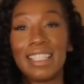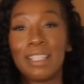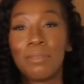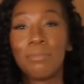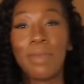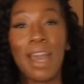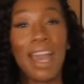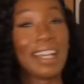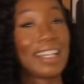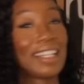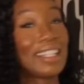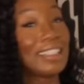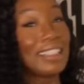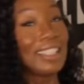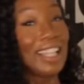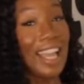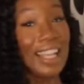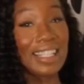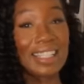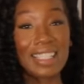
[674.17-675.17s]
Matte
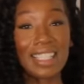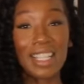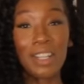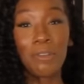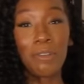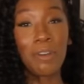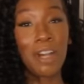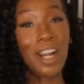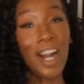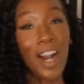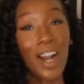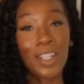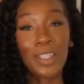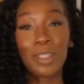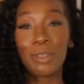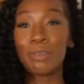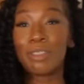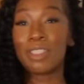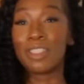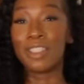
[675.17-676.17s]
Collection, what are
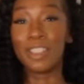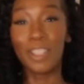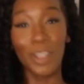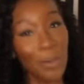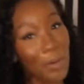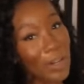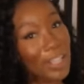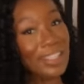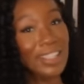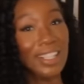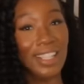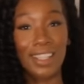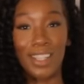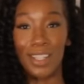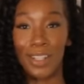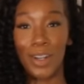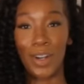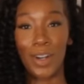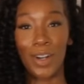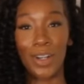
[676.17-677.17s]
you doing to
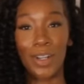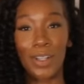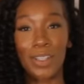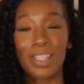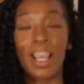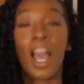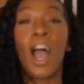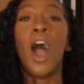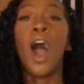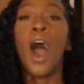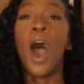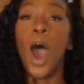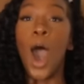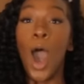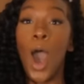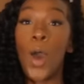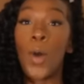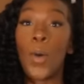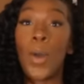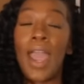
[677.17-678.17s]
the girls?
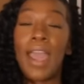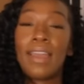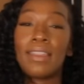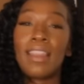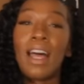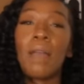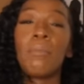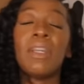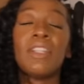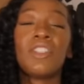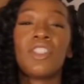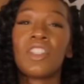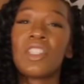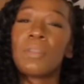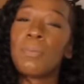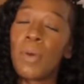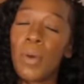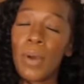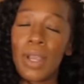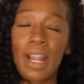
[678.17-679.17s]
Oh, and let me
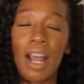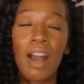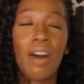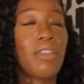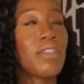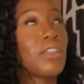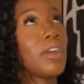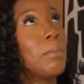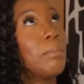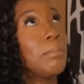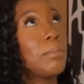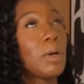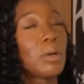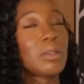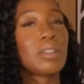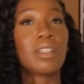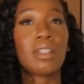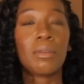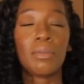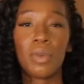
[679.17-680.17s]
just point out the
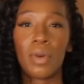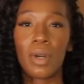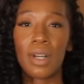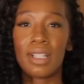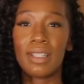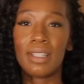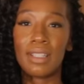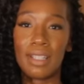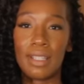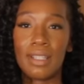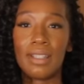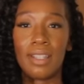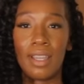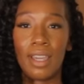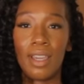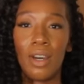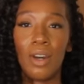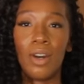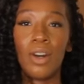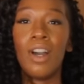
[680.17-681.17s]
most important
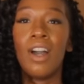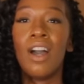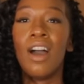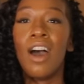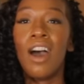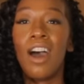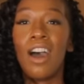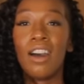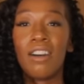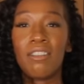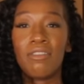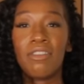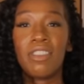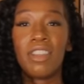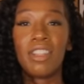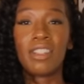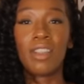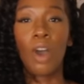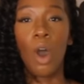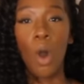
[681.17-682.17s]
detail of
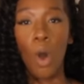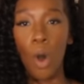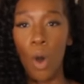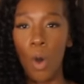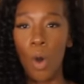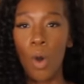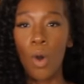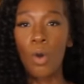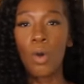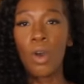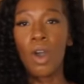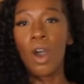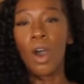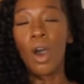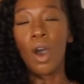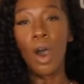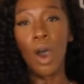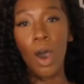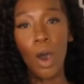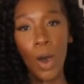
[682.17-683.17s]
this whole
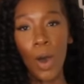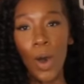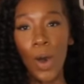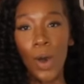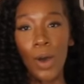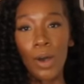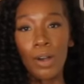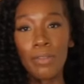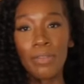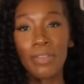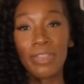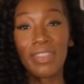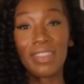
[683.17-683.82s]
haul.